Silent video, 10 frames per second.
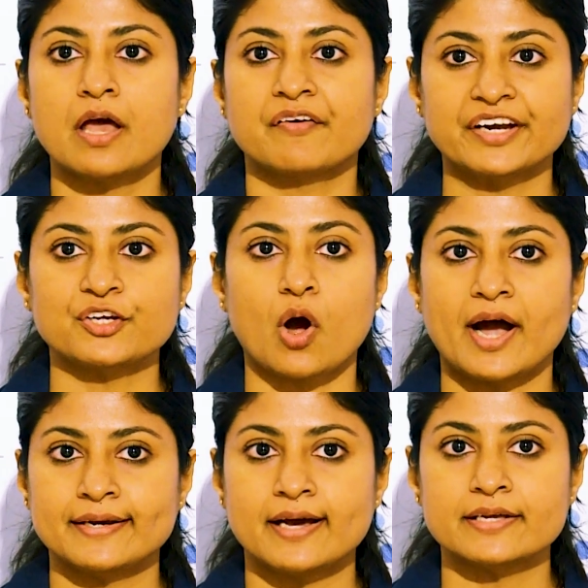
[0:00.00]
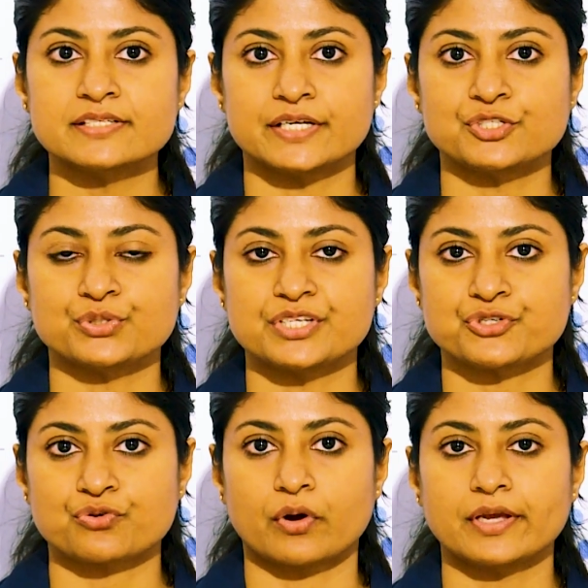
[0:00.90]
Radioiodine tend to
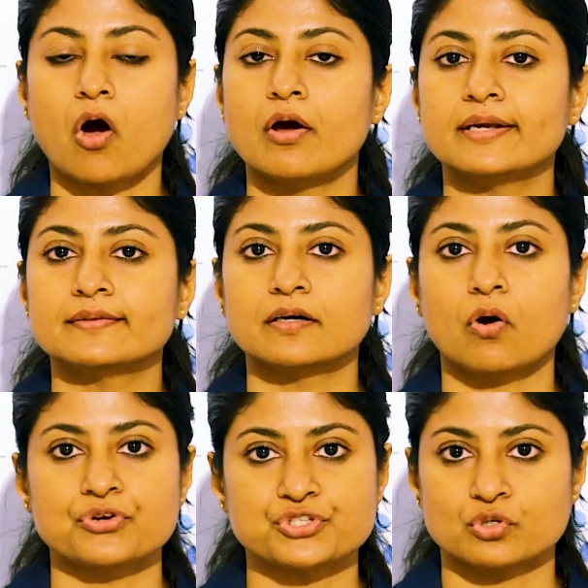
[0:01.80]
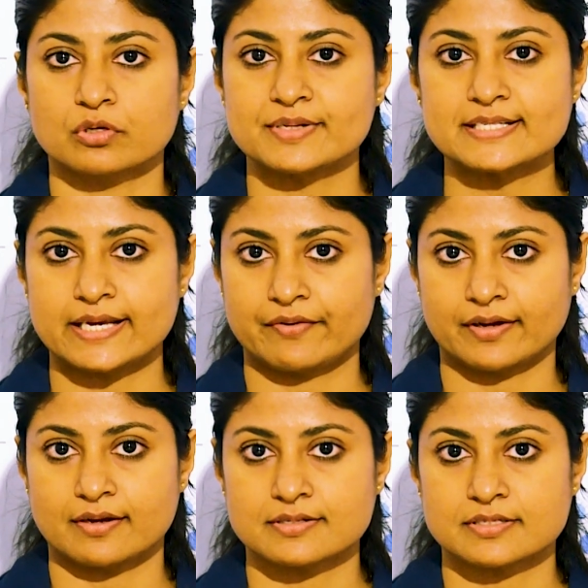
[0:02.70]
destroy only the autonomous
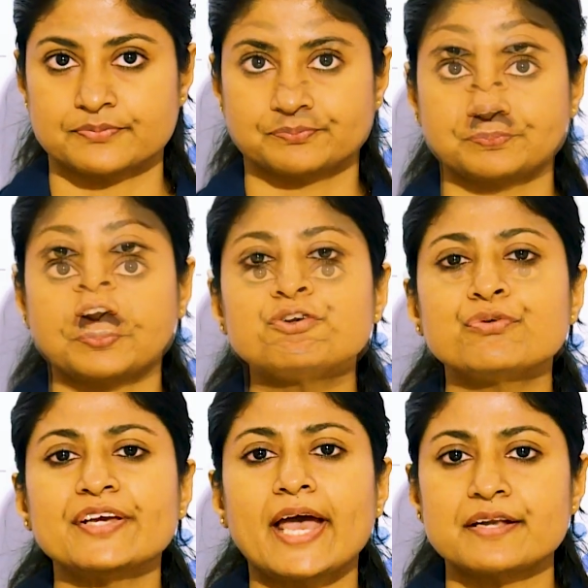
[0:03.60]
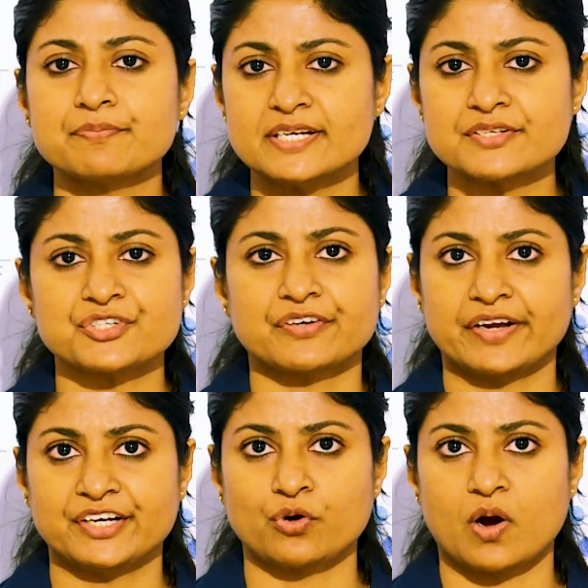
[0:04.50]
areas. How do we administer
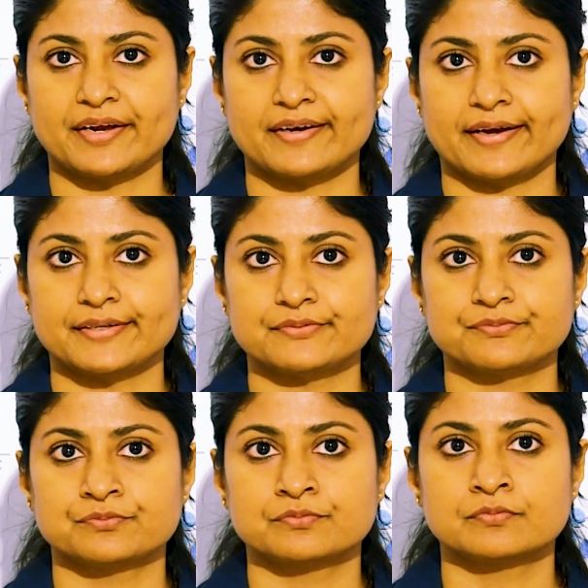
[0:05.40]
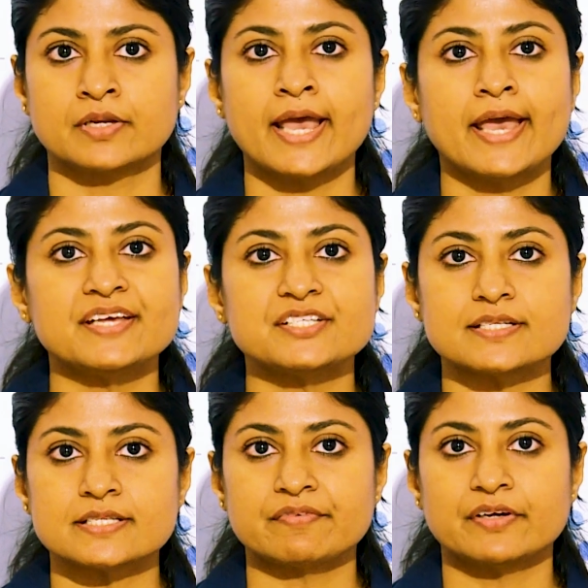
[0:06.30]
radioiodine? It
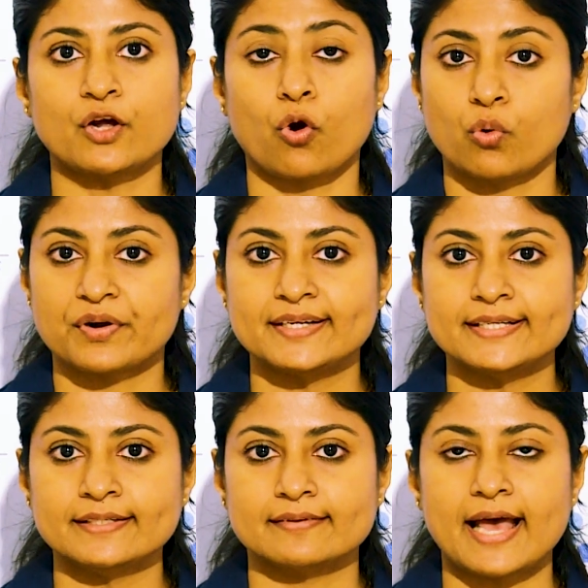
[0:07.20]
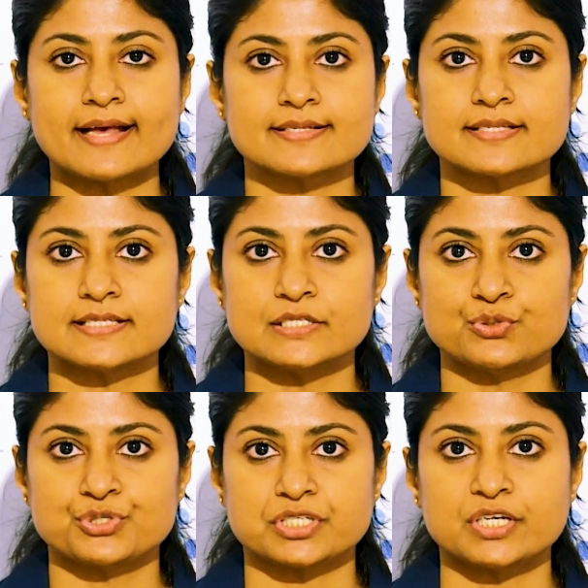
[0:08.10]
is given orally as a
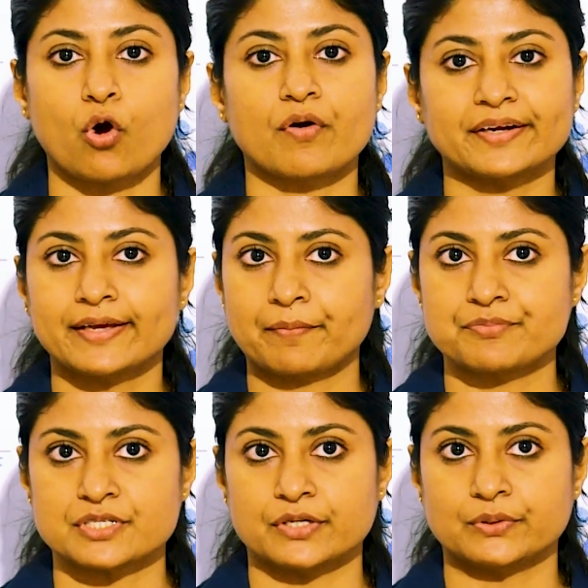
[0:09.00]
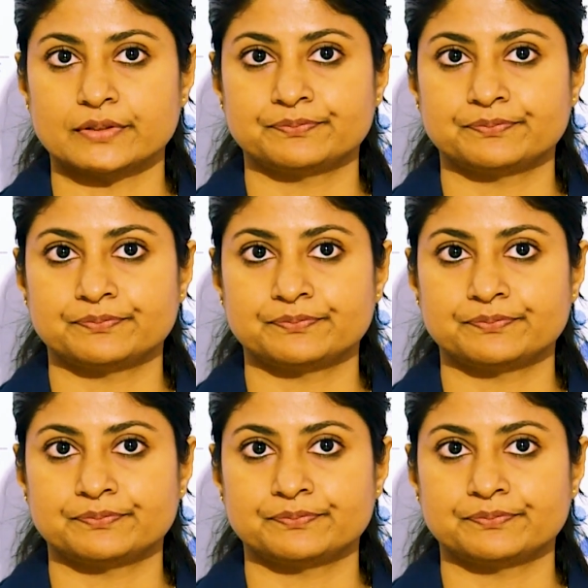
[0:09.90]
solution or a capsule.